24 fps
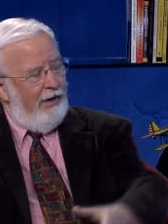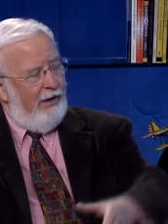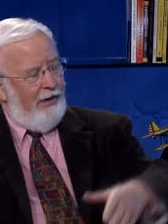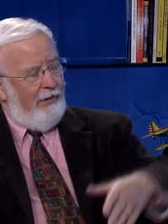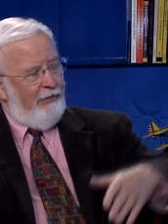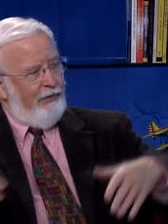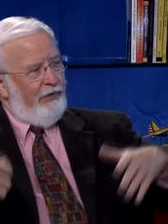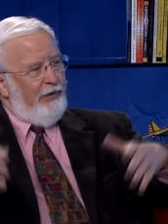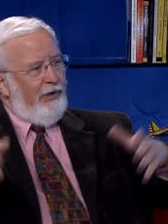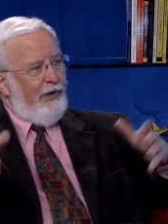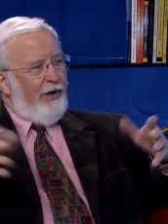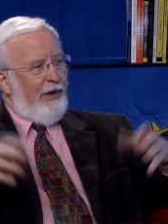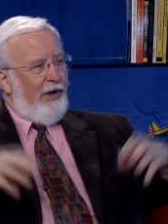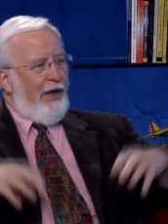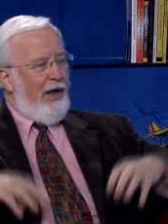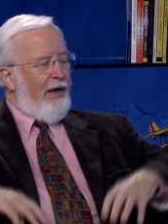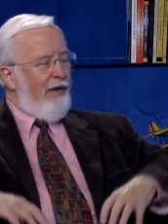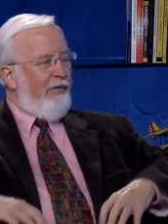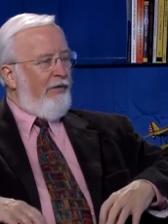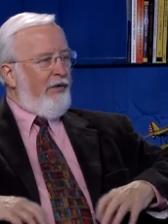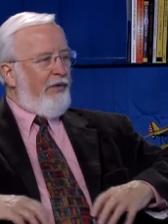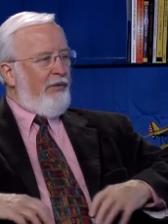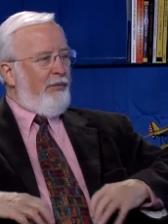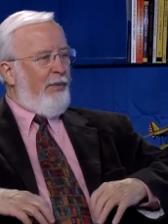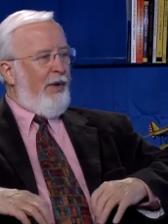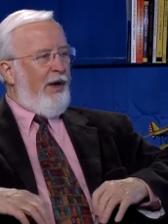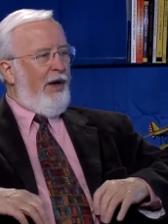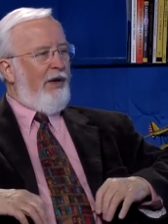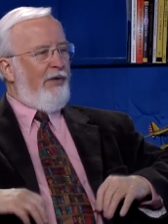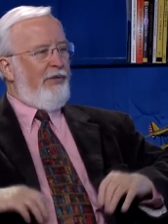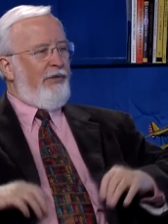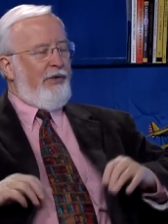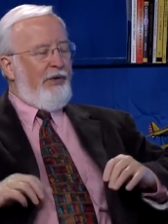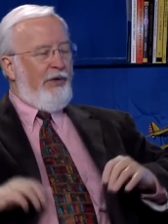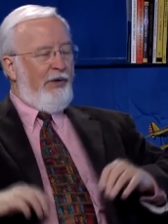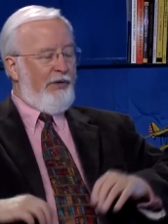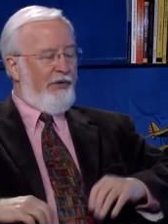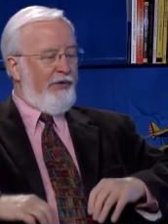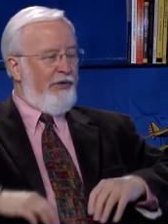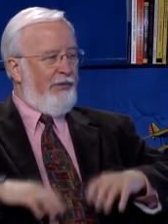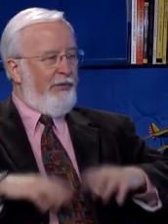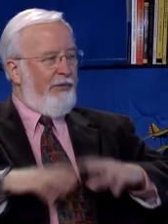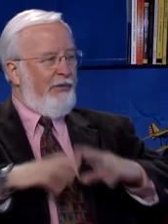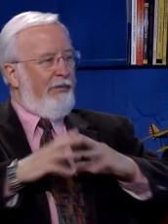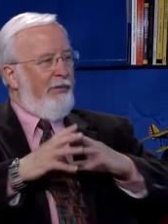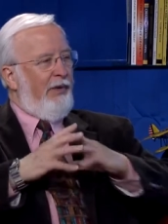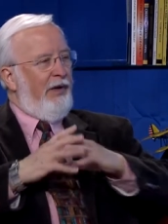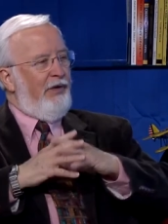I've seen a lot of expositors
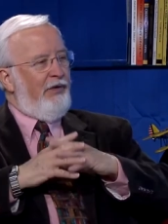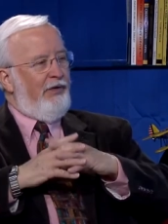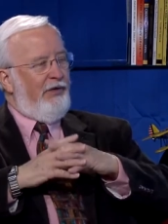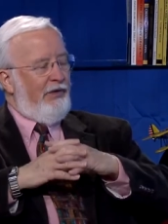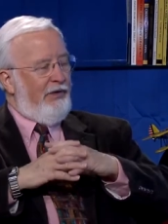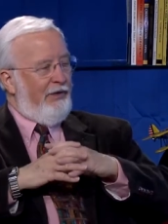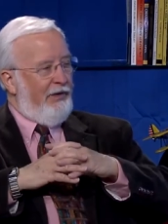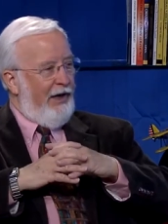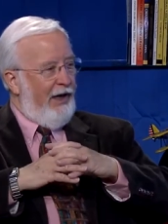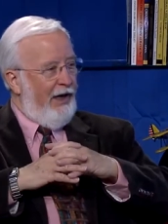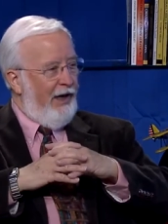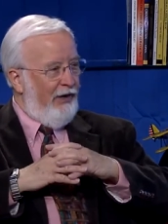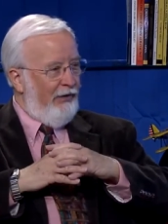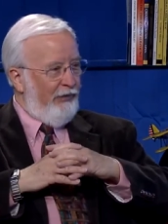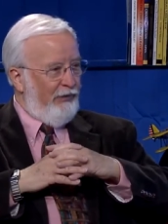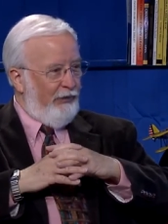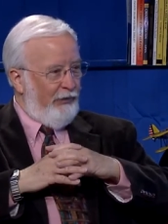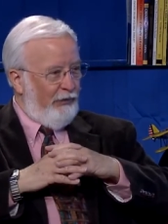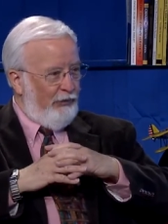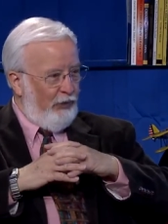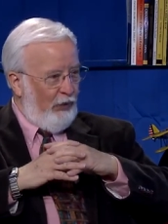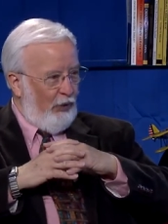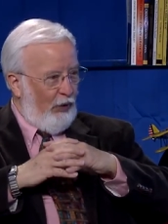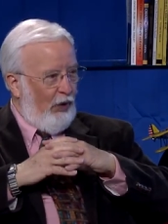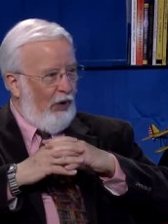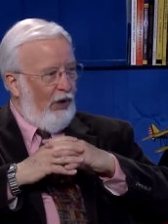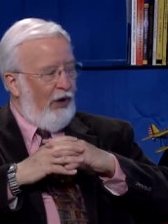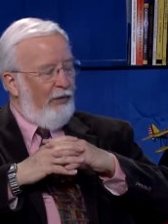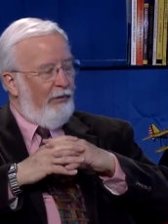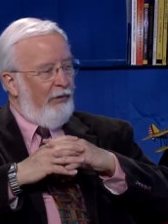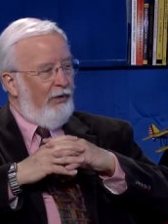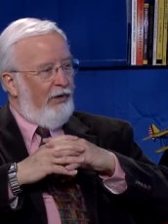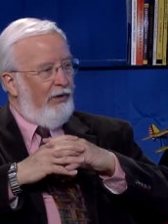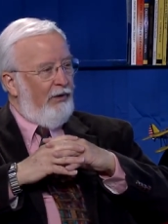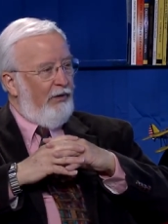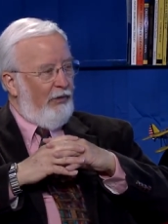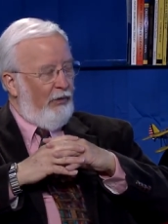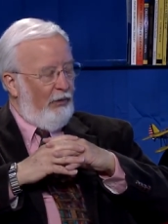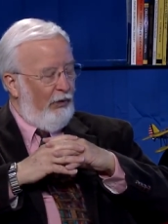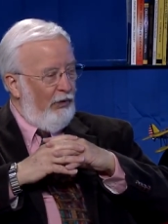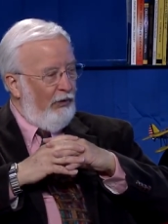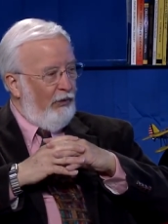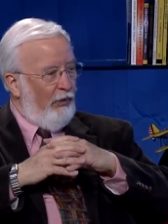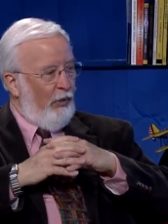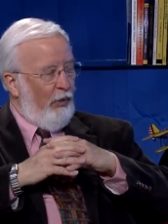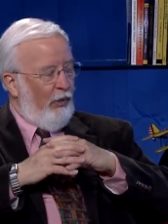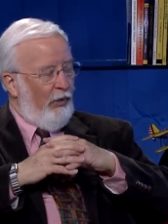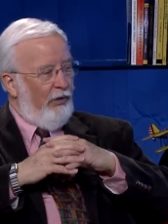mention the house of Togarmah in the
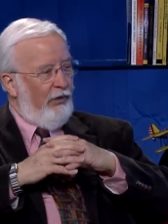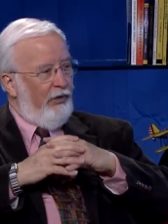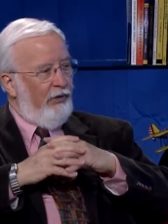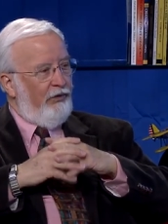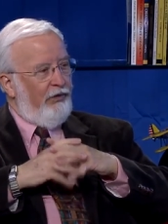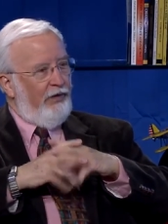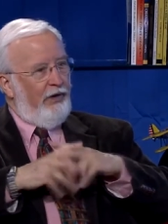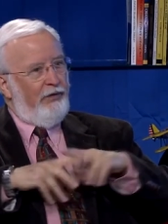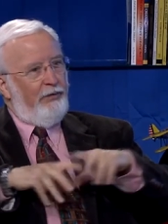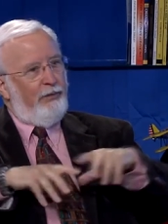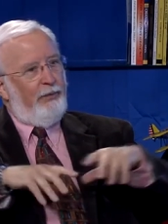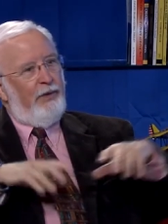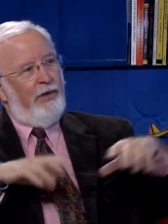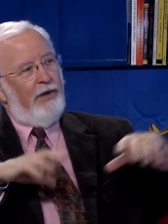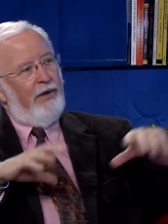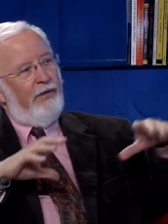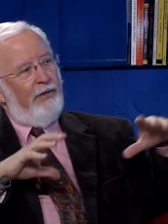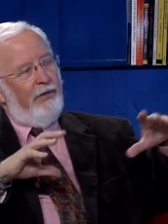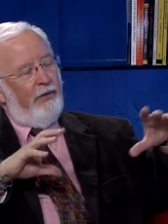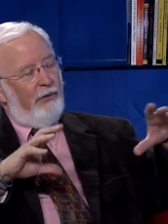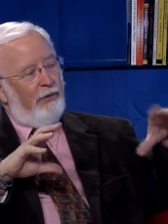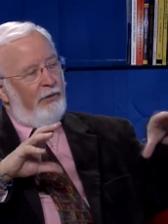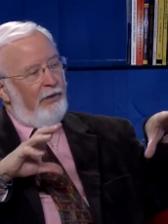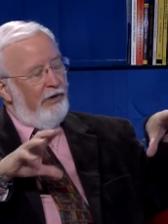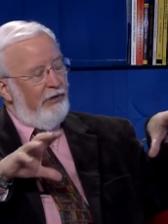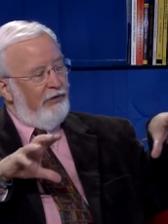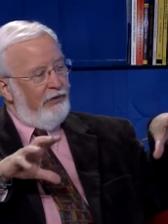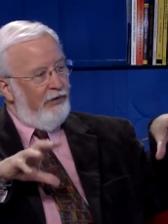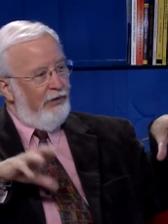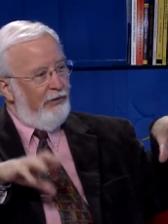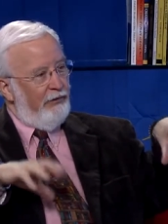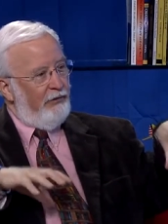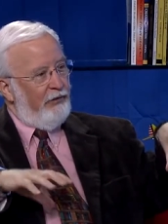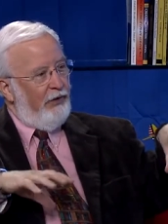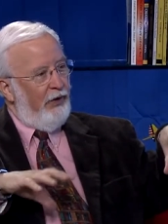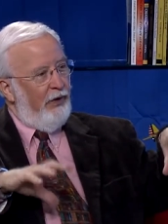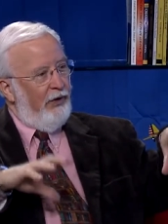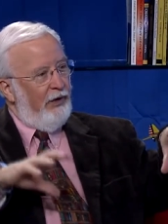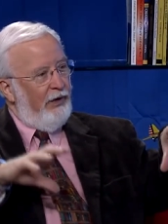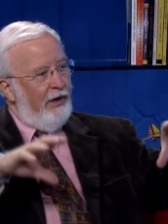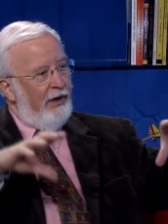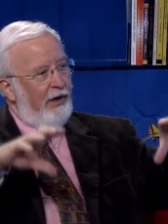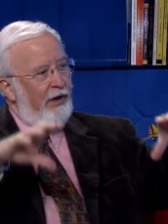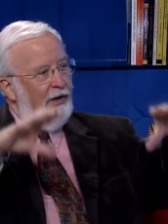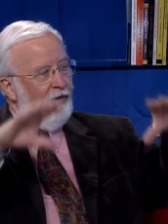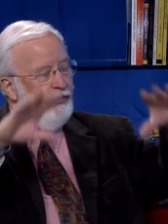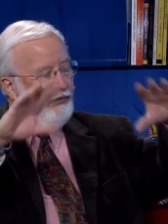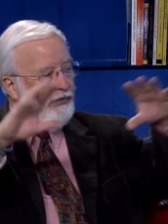North Quarters as being the region of
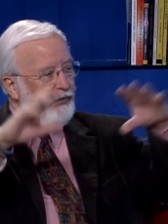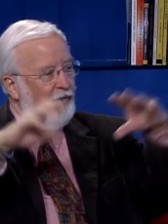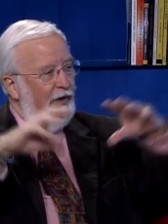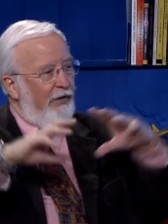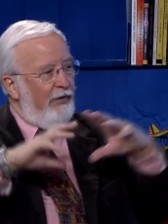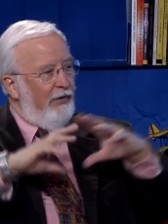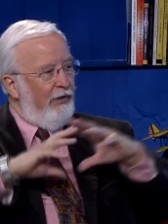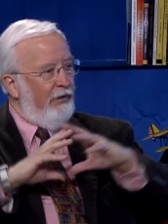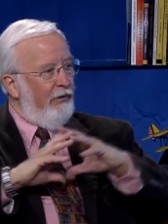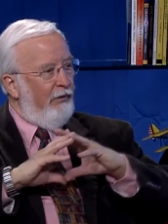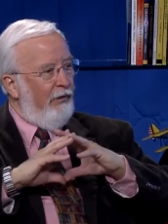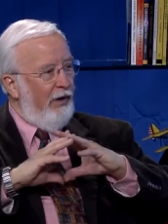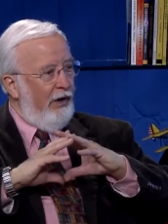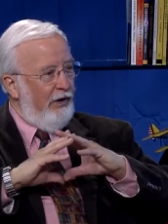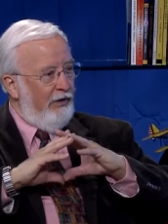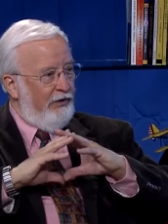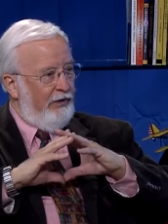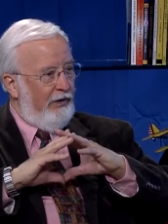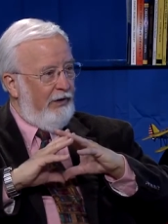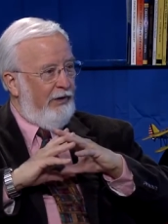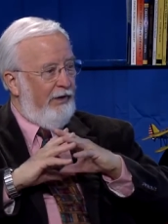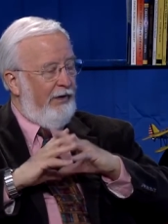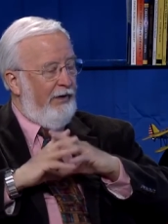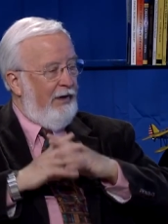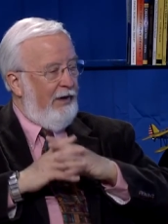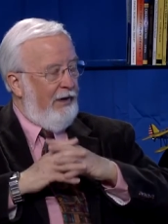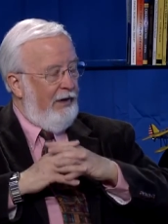Turkey and southern Russia.